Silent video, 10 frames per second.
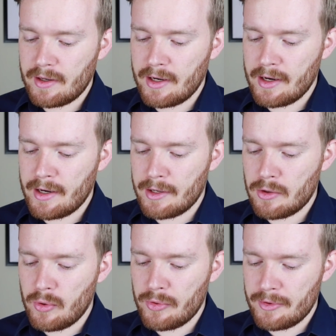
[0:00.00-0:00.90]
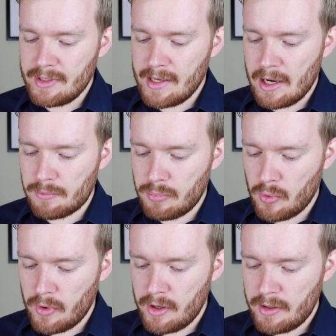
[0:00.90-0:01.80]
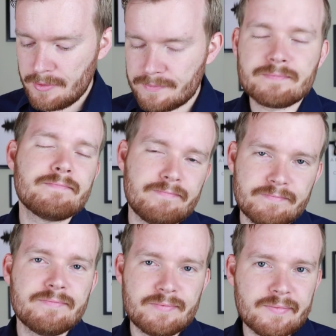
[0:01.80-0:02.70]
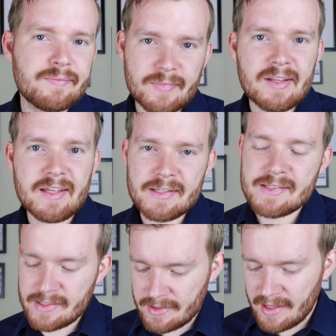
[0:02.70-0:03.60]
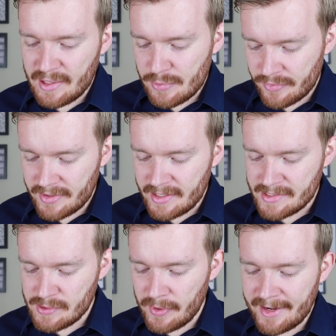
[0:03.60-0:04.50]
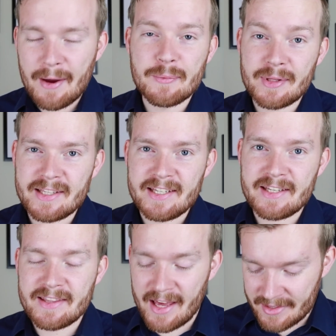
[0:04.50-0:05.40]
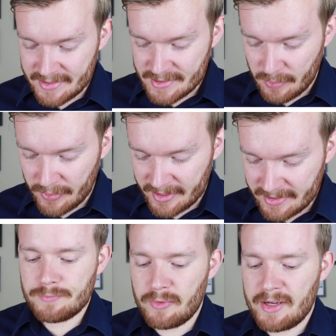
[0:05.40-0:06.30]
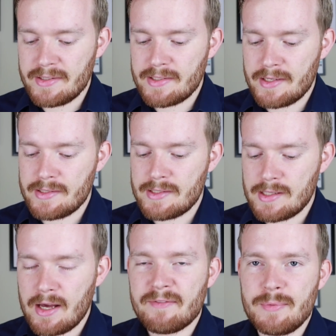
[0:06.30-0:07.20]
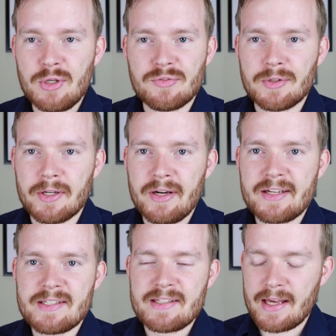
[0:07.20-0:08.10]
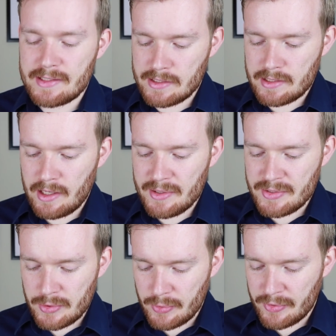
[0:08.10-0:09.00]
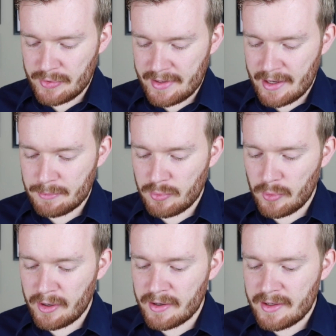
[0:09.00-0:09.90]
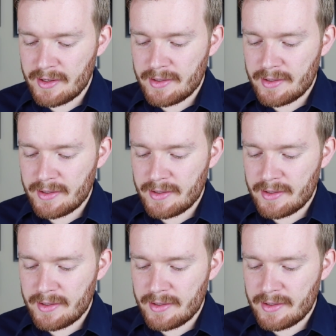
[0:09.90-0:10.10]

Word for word: uh, northern downpour easy. Thank you for the easy one. I really needed that at this point. Rain sends its love, beautiful lyrics. That's also Northern Downpour.